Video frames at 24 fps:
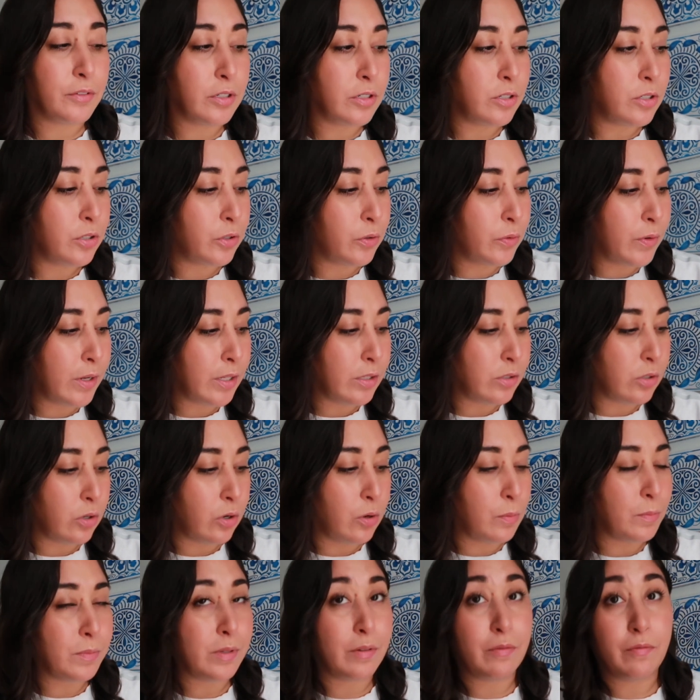to do in
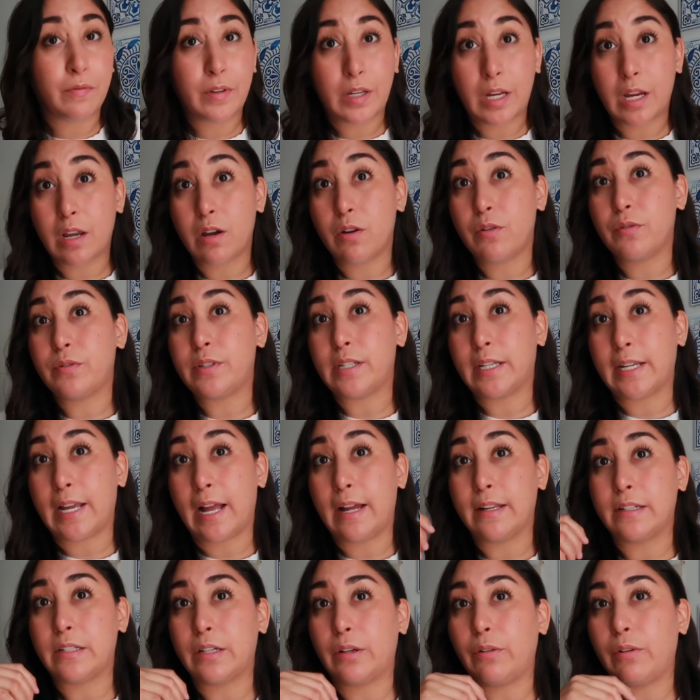terms of videos and
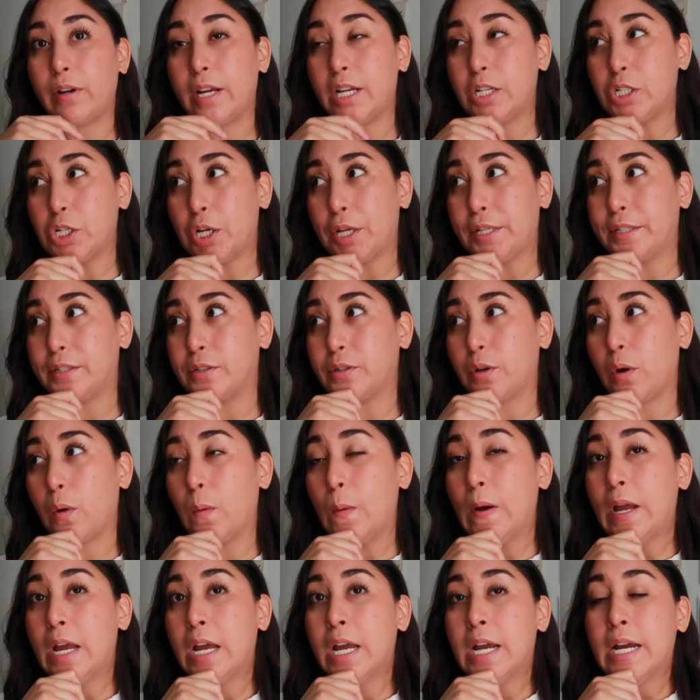content creation.
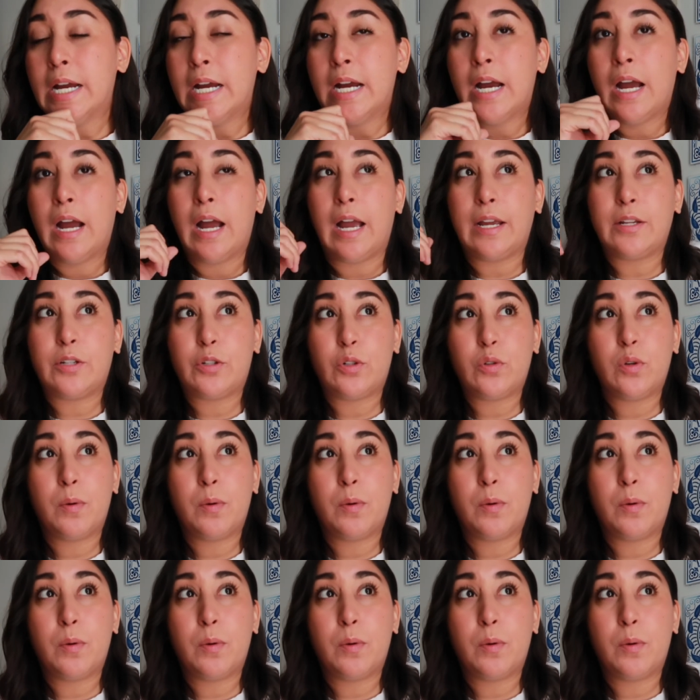So I do